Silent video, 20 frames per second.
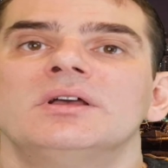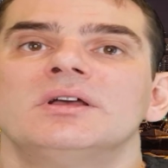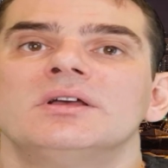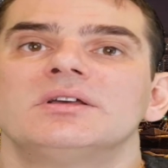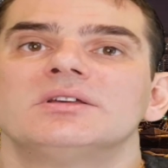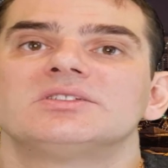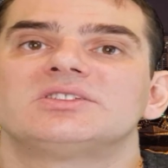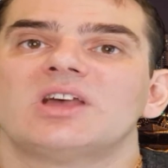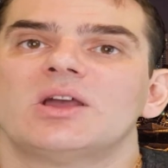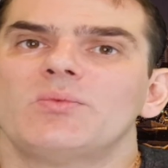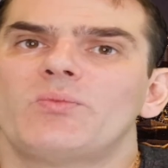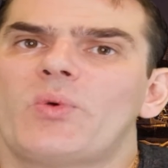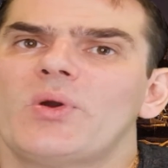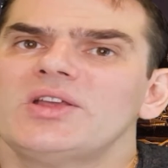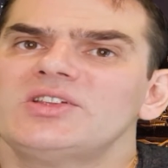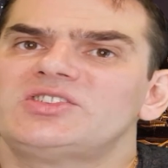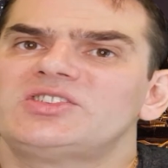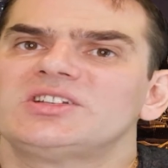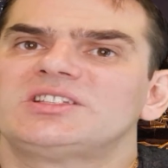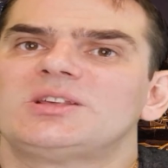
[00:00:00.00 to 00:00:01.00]
So
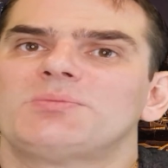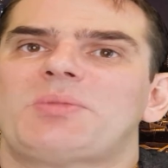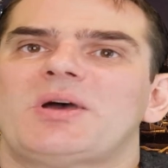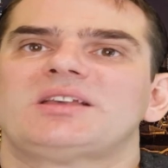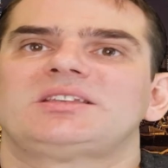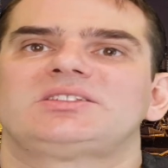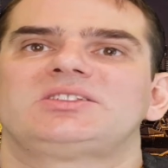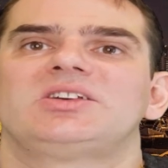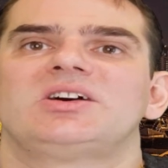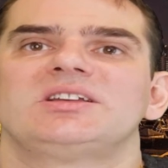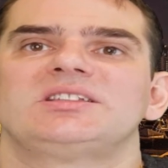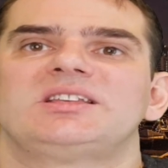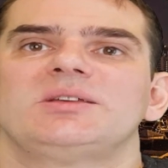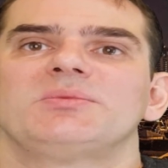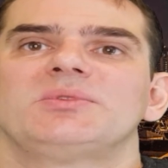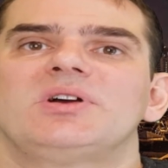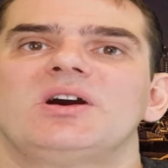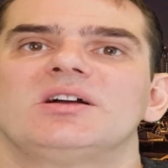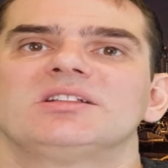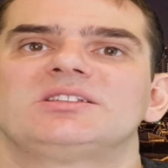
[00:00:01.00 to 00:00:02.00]
which is the best Thai
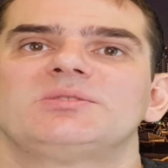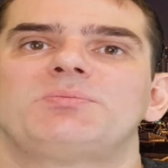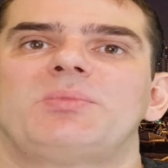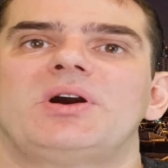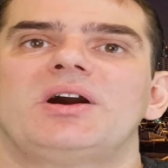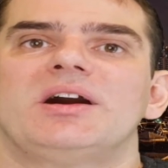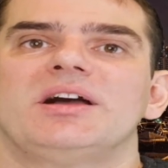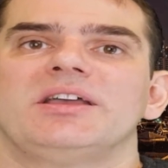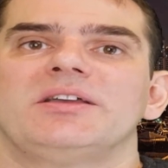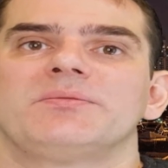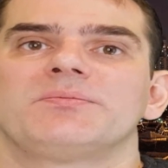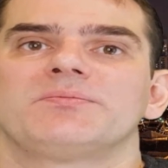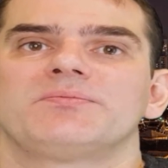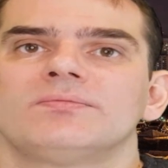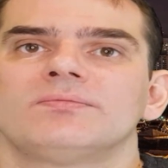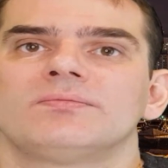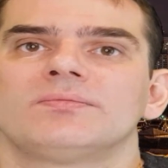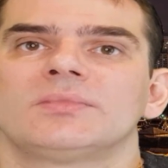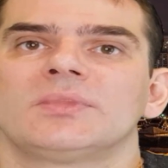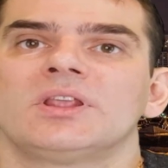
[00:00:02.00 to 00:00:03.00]
SIM card to buy?
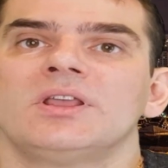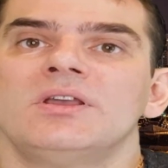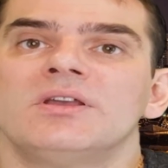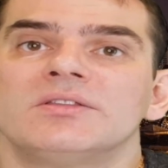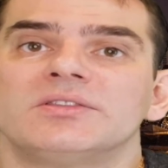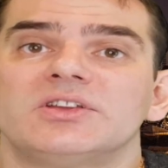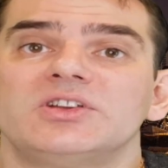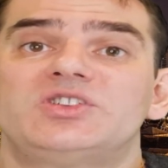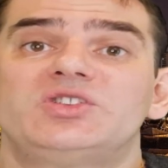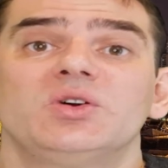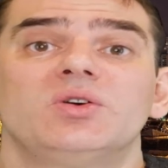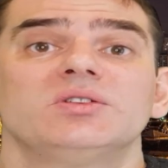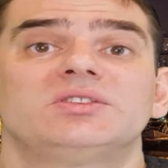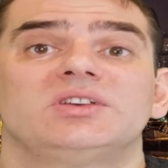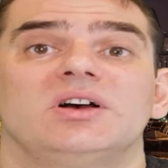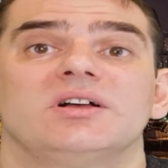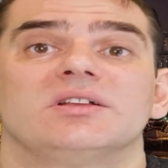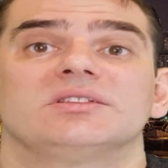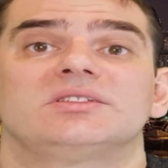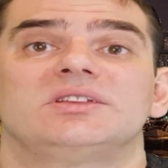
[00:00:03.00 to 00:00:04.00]
The
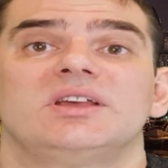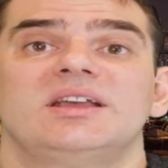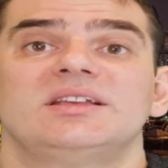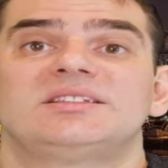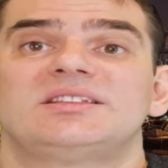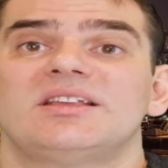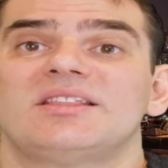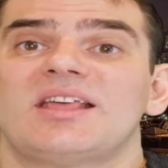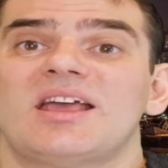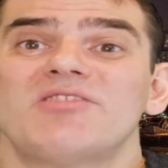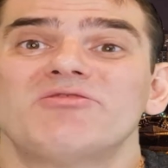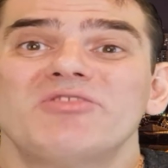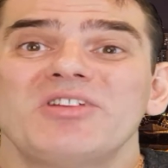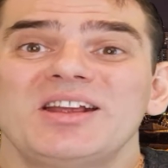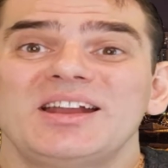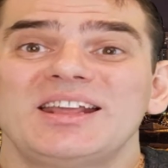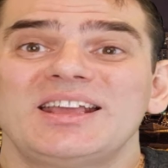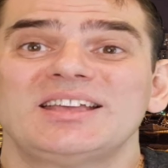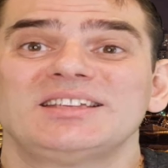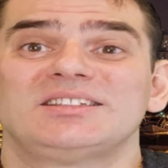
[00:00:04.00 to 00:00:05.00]
short answer is that there
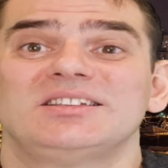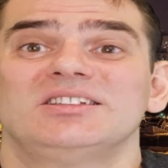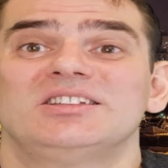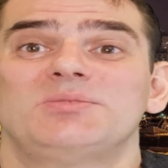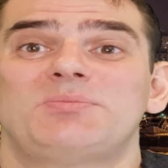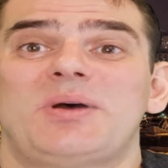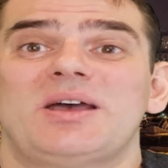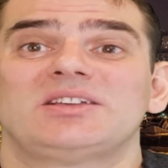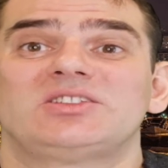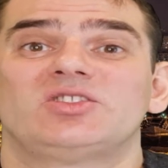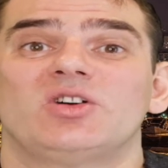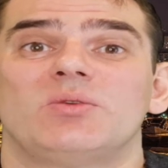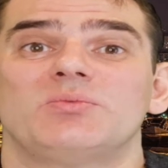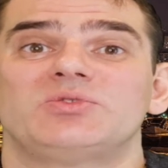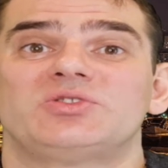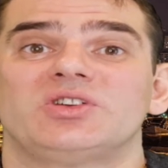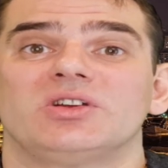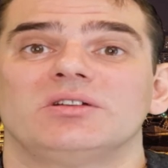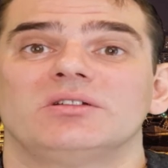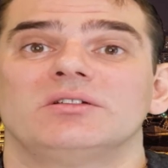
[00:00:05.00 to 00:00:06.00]
really isn't a best
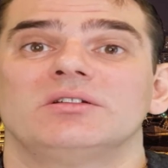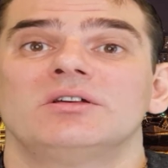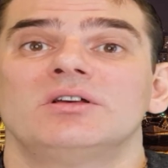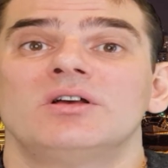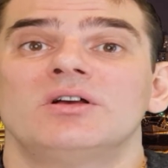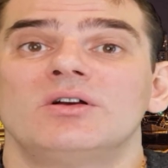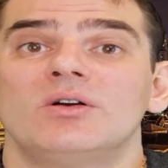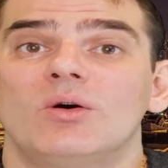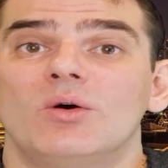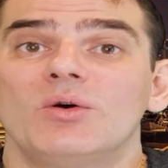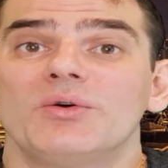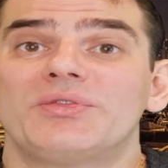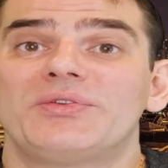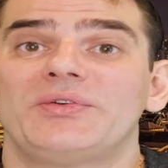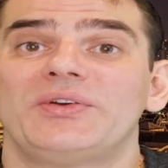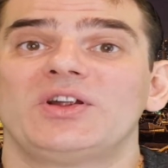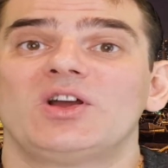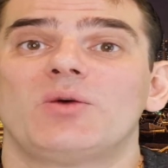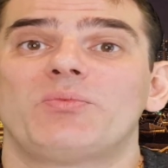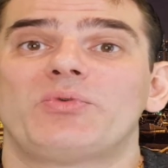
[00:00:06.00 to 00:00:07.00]
option. All
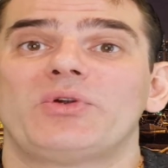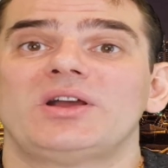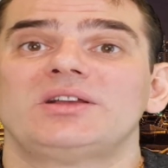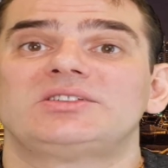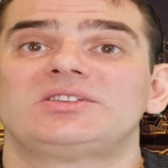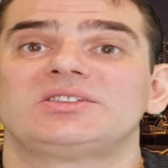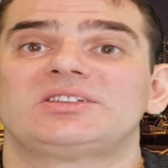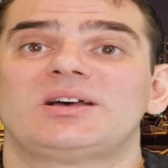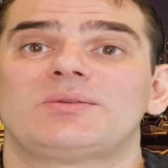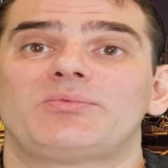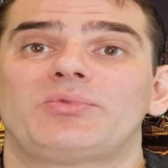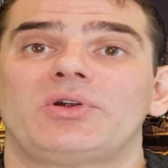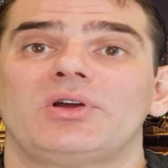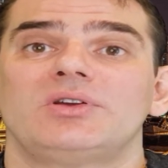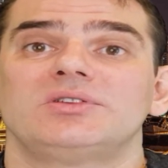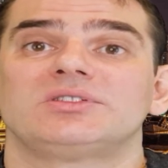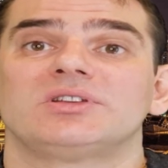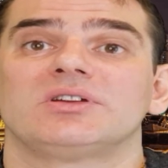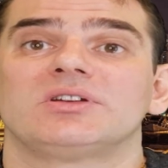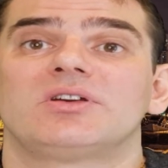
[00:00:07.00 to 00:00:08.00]
three operators have
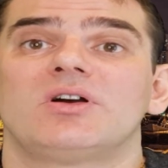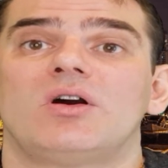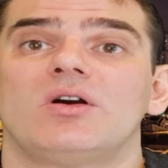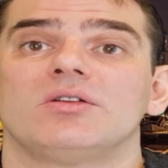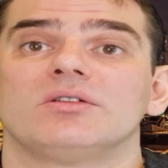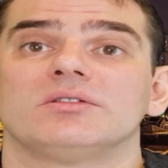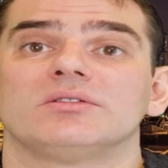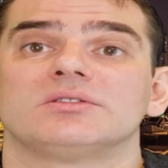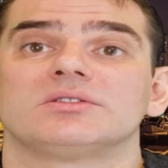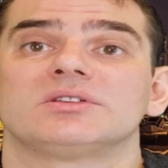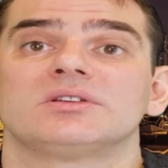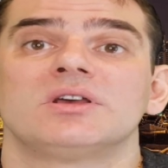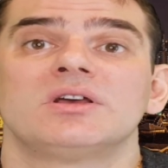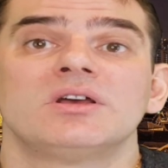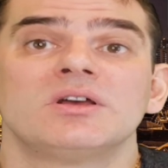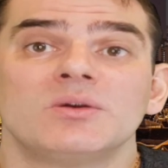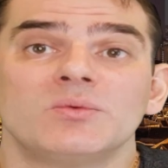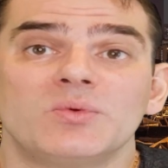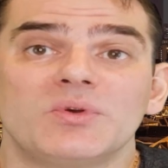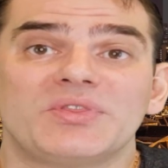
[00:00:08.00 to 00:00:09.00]
pros and cons.
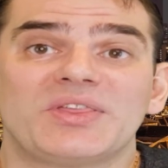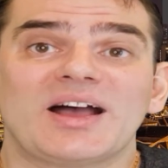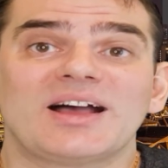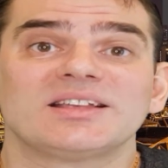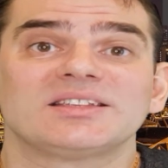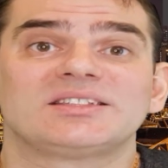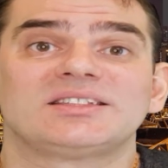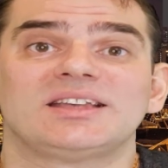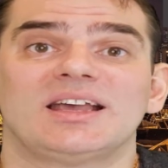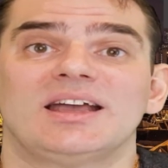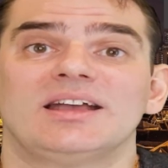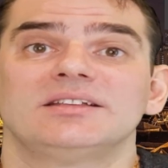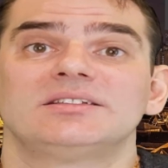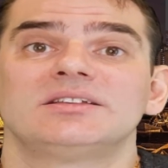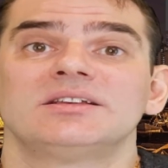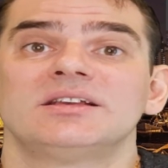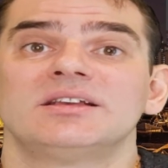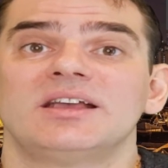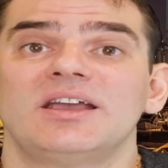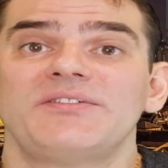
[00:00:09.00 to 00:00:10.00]
With that
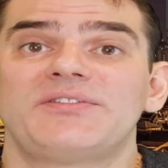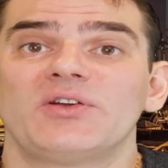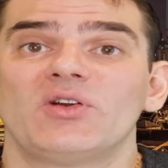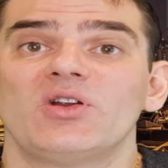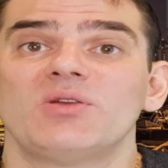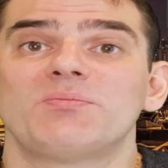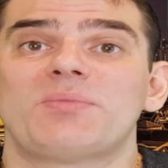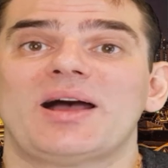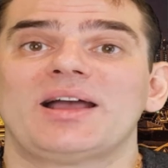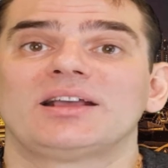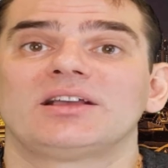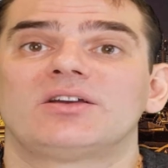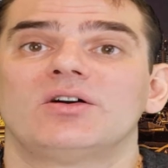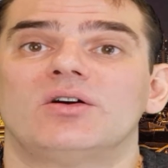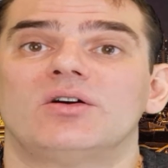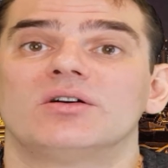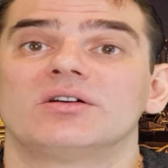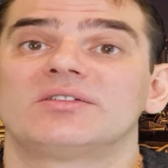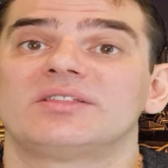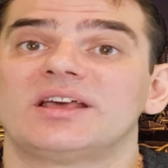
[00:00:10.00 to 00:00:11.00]
said, if you're in
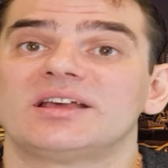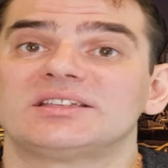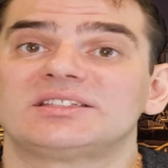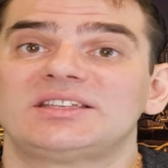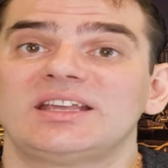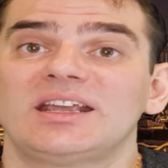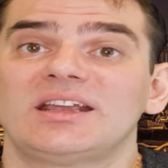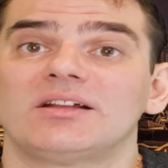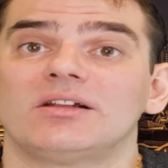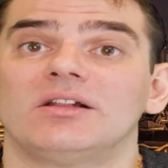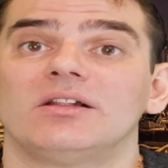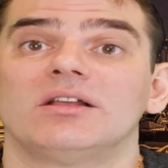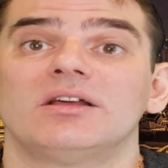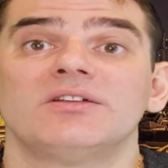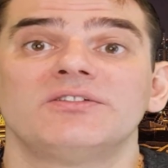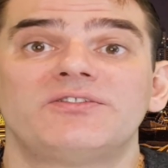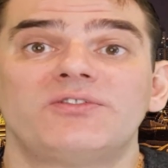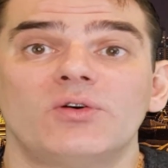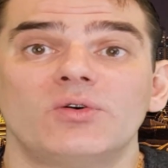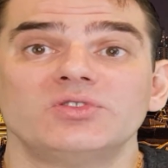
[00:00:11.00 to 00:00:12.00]
Bangkok, their signal
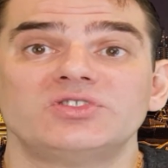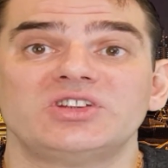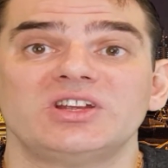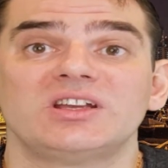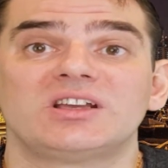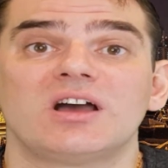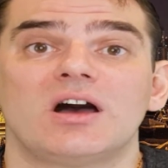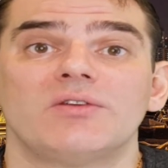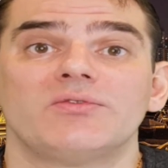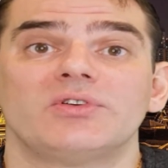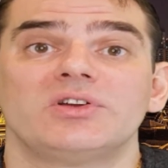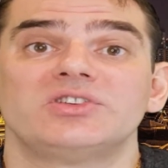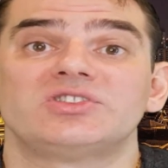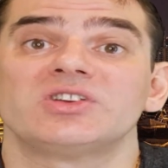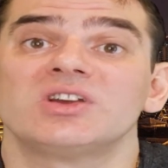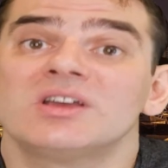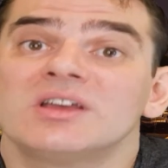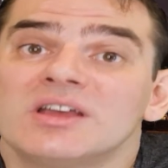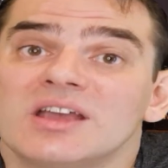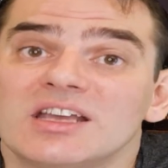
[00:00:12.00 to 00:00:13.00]
and 4G
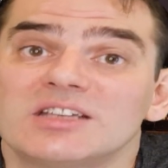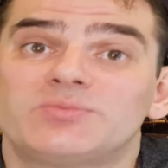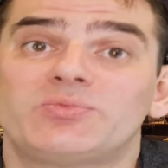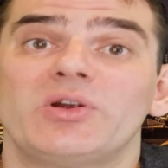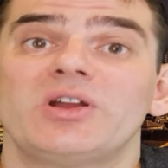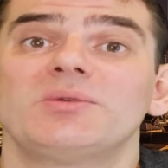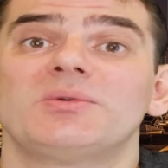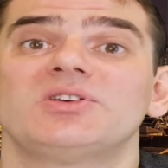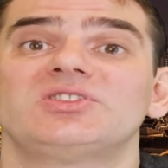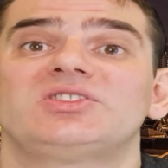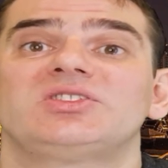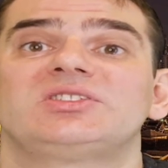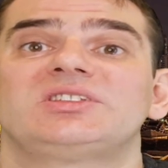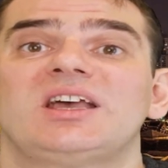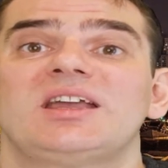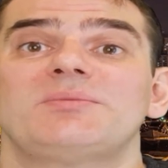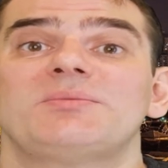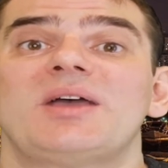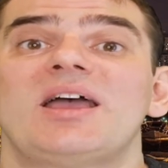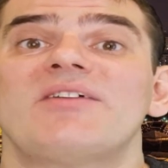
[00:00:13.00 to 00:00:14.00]
coverage is pretty much the
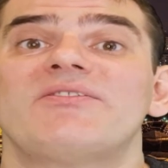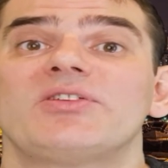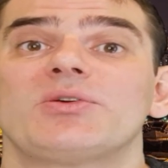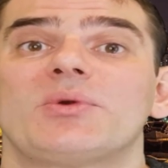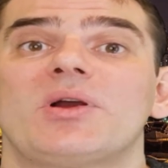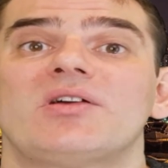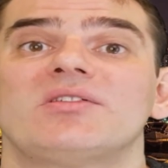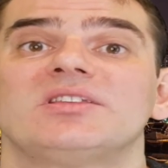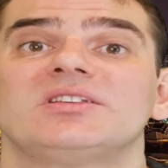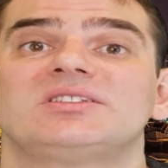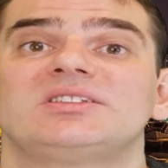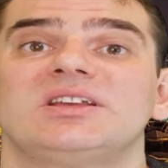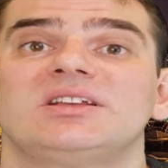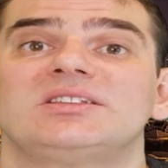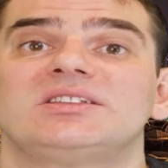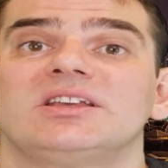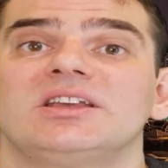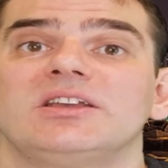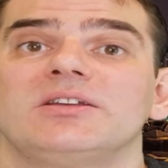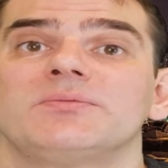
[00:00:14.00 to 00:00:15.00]
same everywhere in the
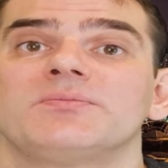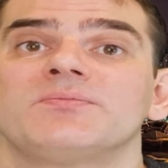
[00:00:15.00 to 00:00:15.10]
city.